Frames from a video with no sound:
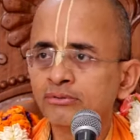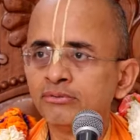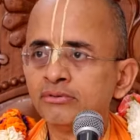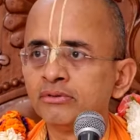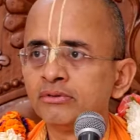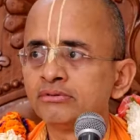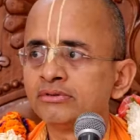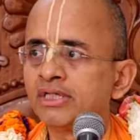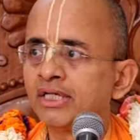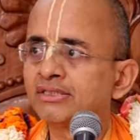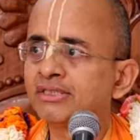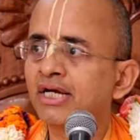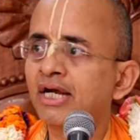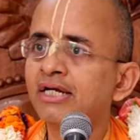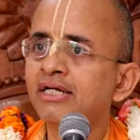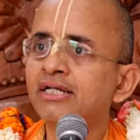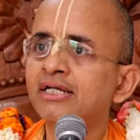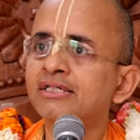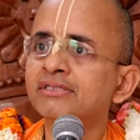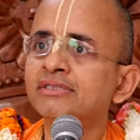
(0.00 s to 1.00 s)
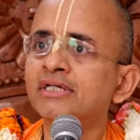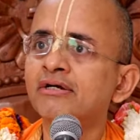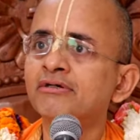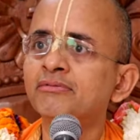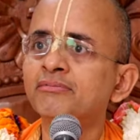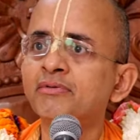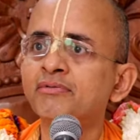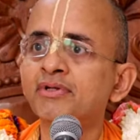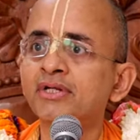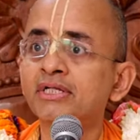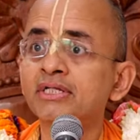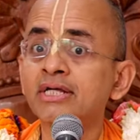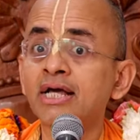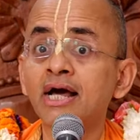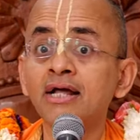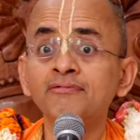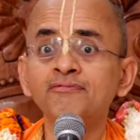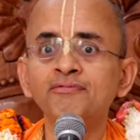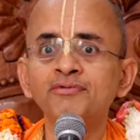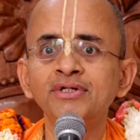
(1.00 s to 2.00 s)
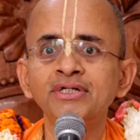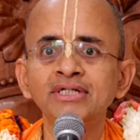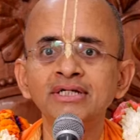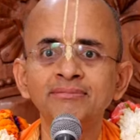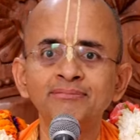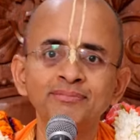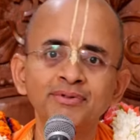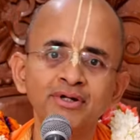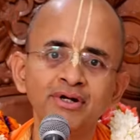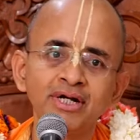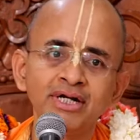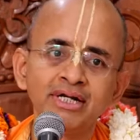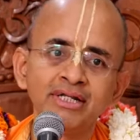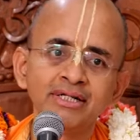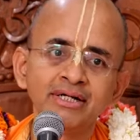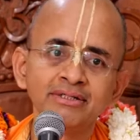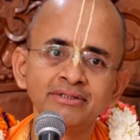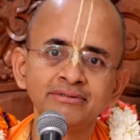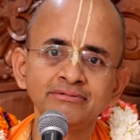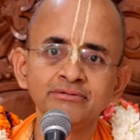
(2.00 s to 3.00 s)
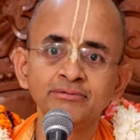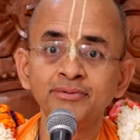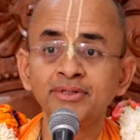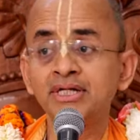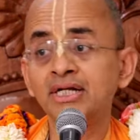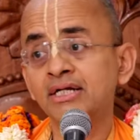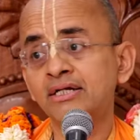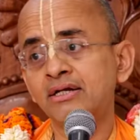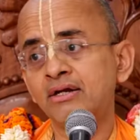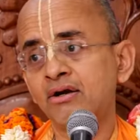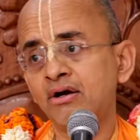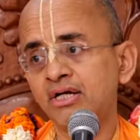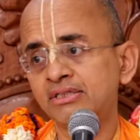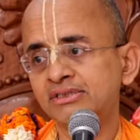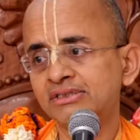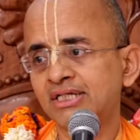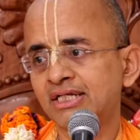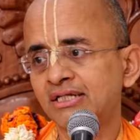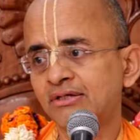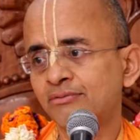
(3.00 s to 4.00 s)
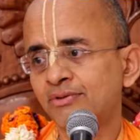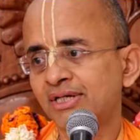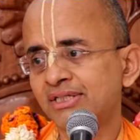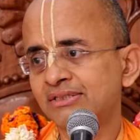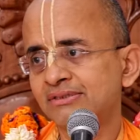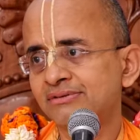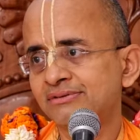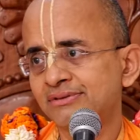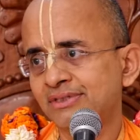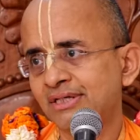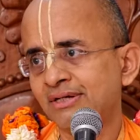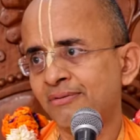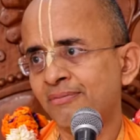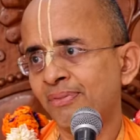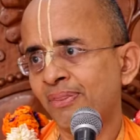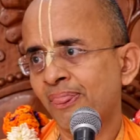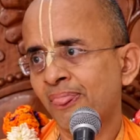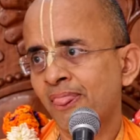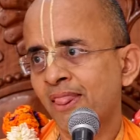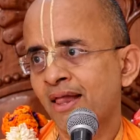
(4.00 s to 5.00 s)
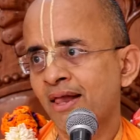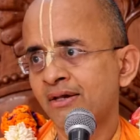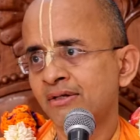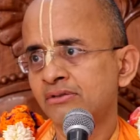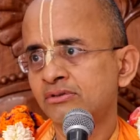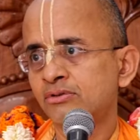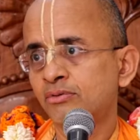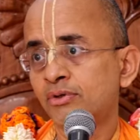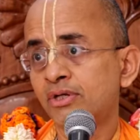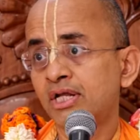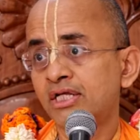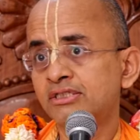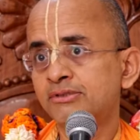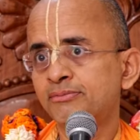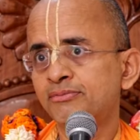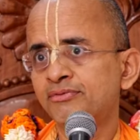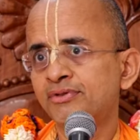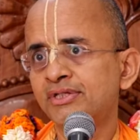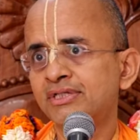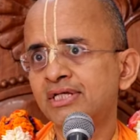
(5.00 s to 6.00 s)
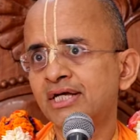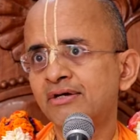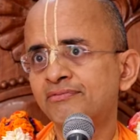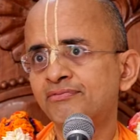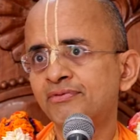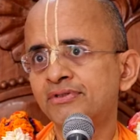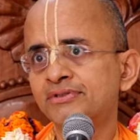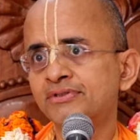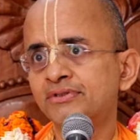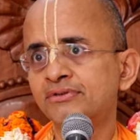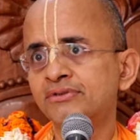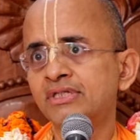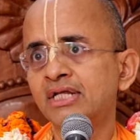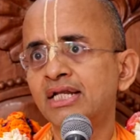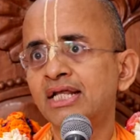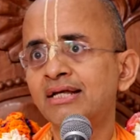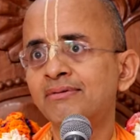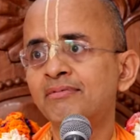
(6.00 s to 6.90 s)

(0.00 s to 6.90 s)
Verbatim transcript: know, such ideas have to be very carefully employed. You may get lost otherwise. So one has to be very careful. So in